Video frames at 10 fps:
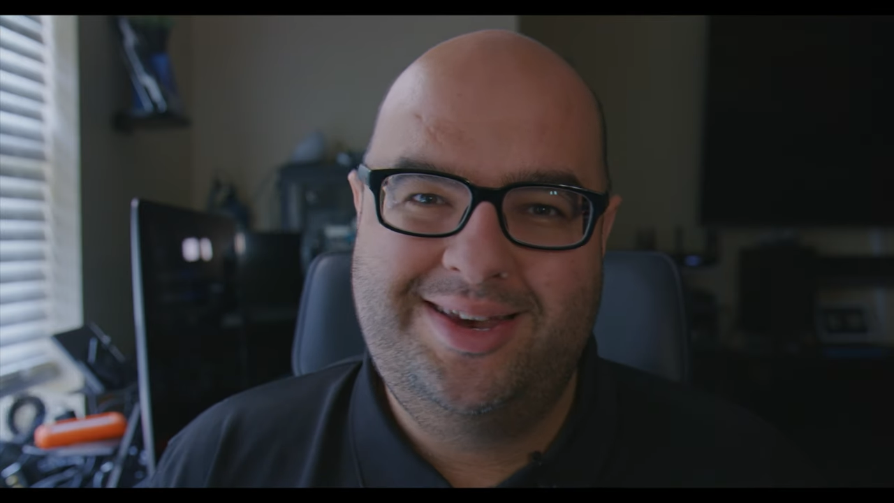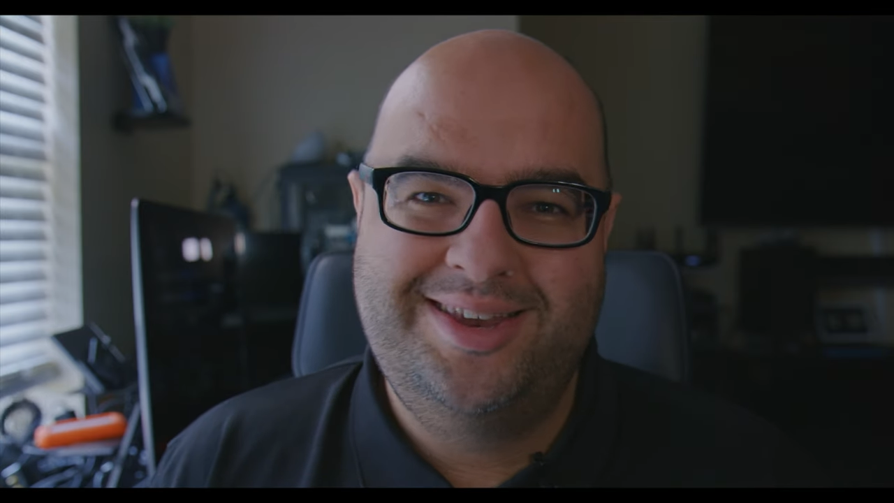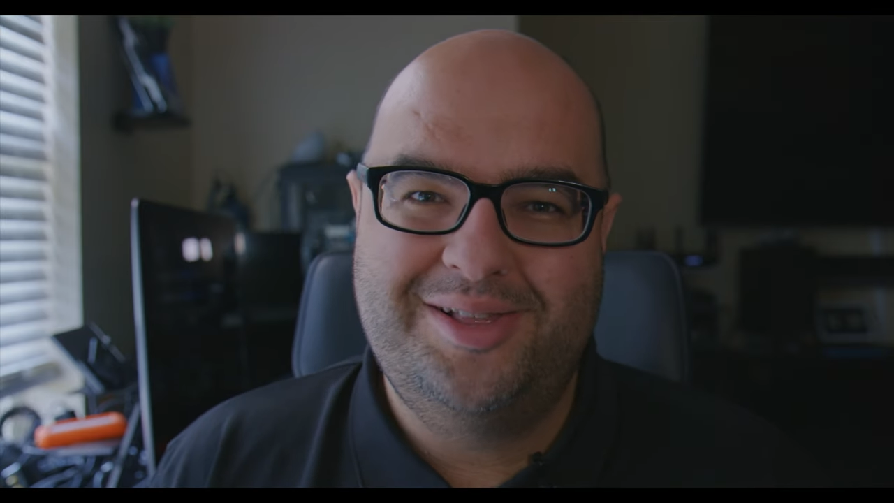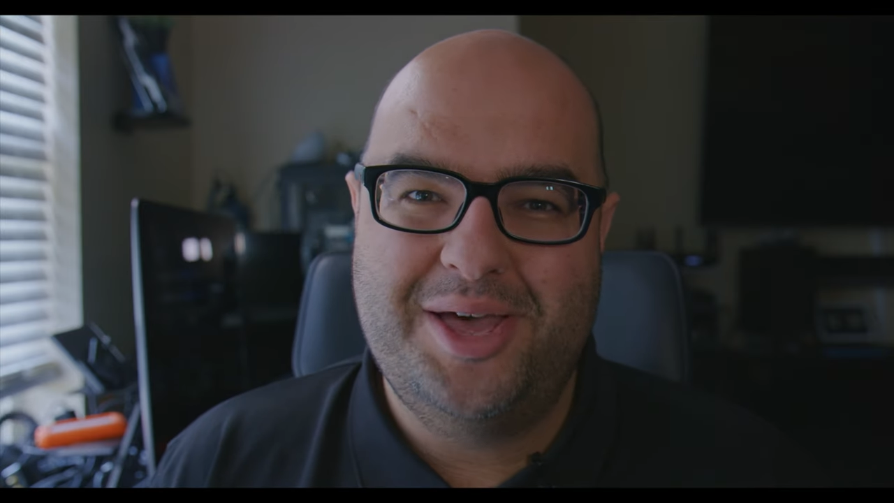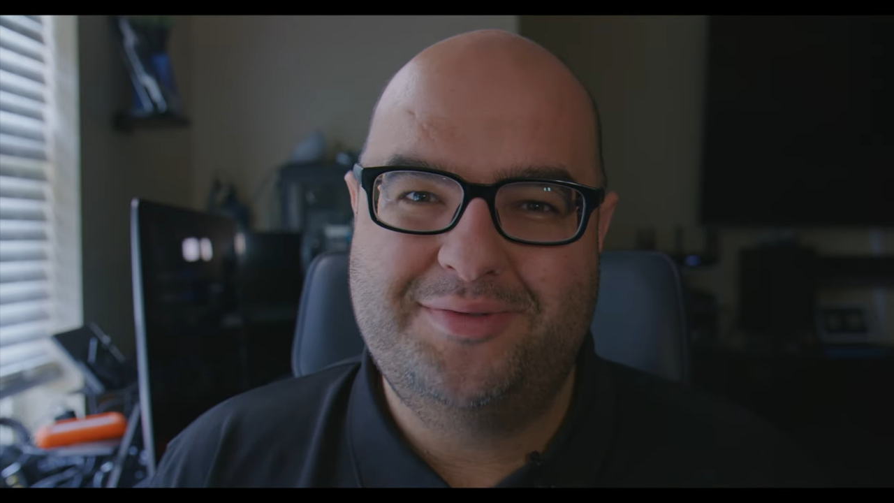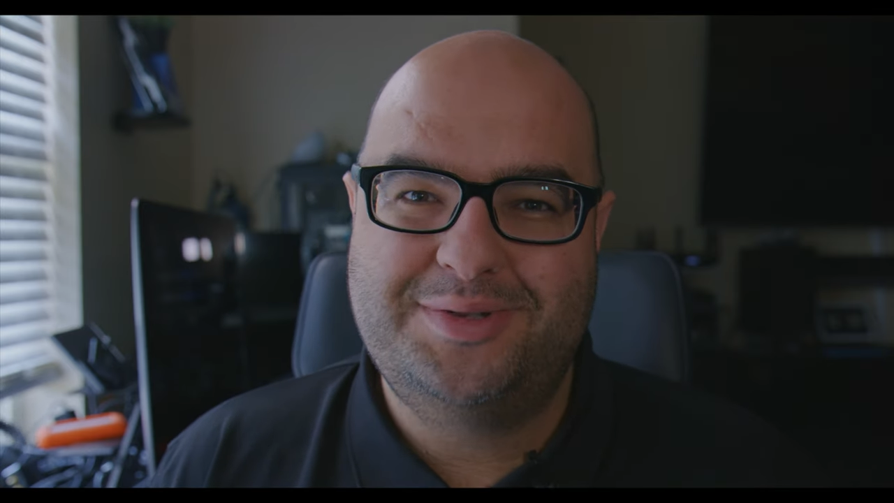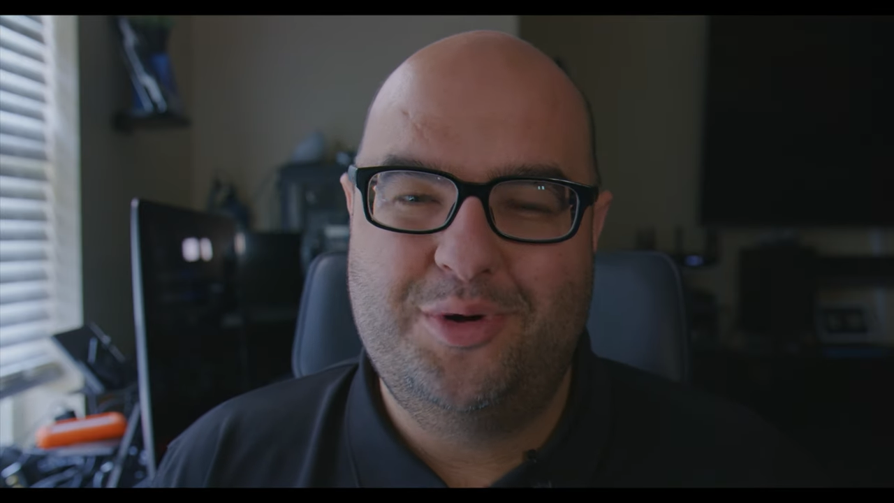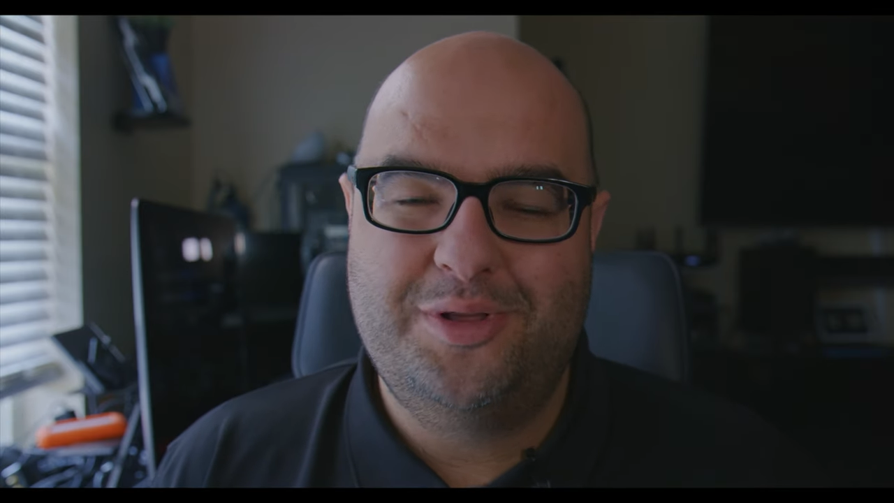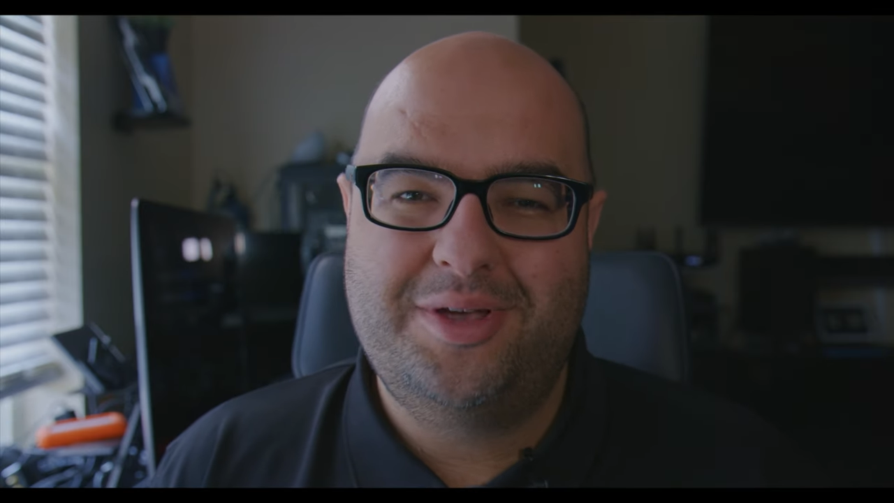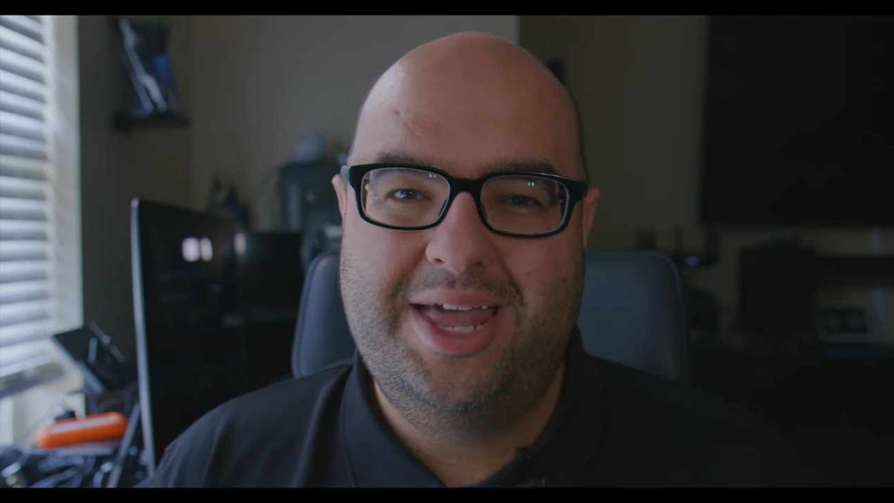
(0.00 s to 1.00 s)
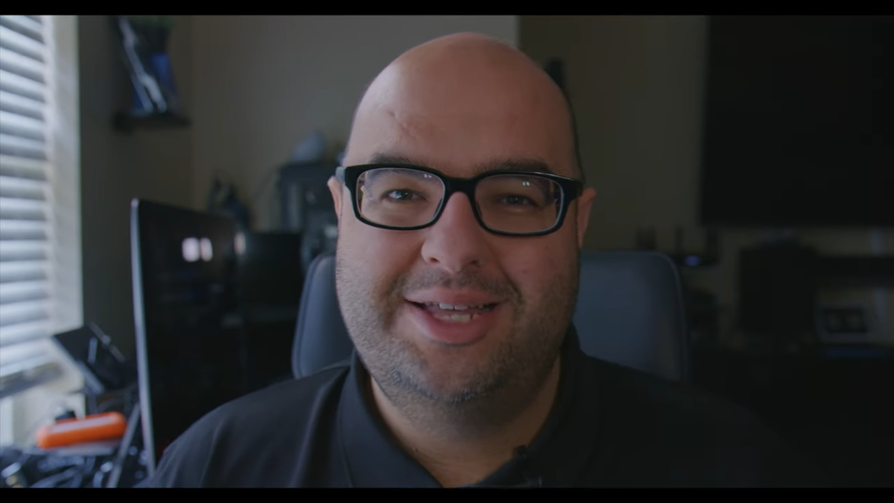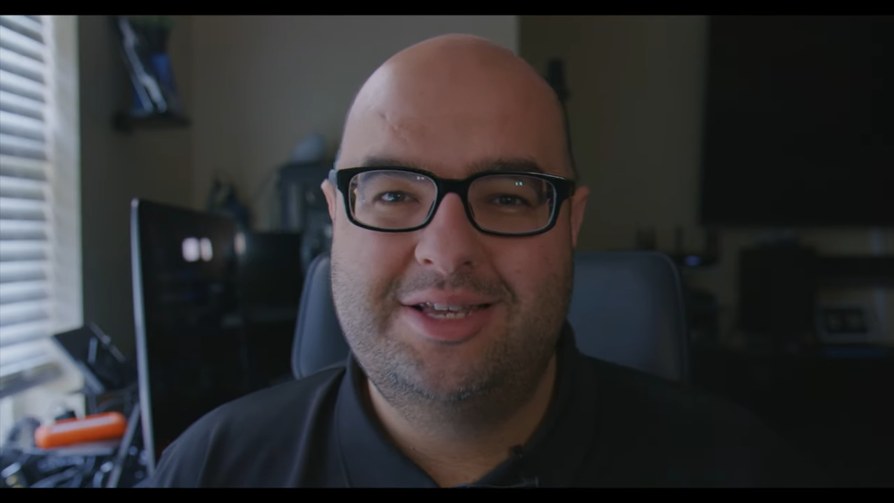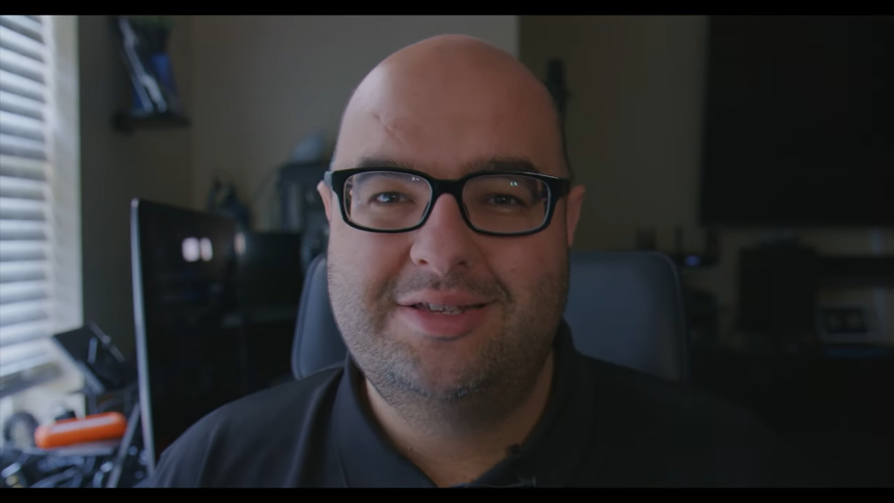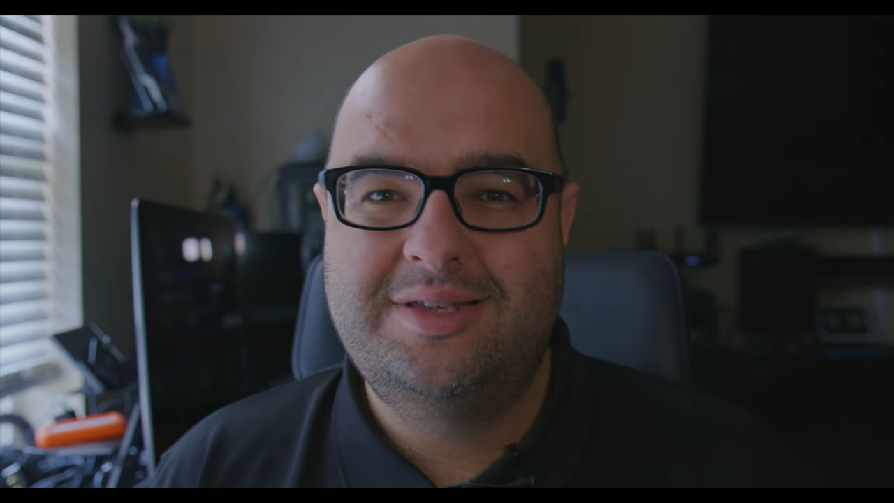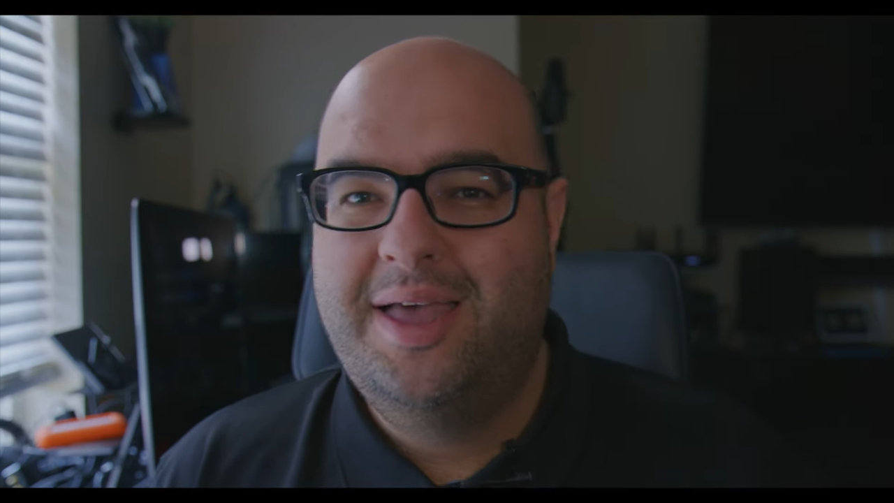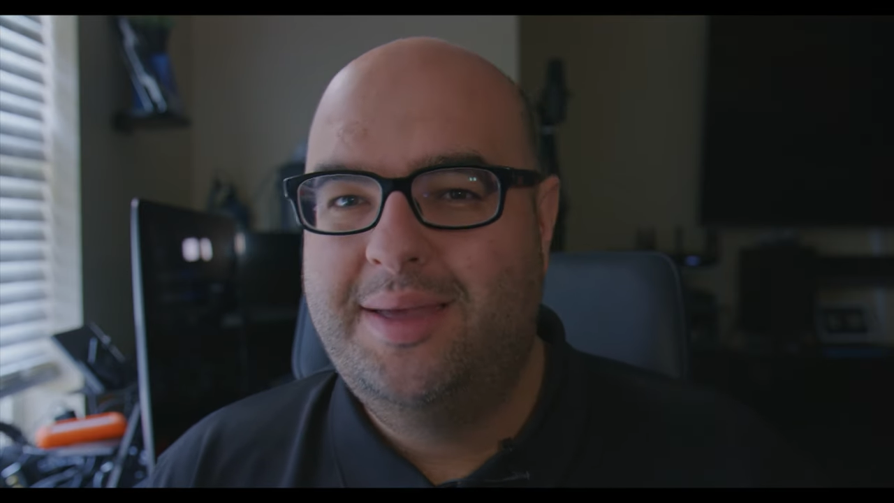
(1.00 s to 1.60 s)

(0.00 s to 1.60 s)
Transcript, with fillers: in a lot of smaller cases,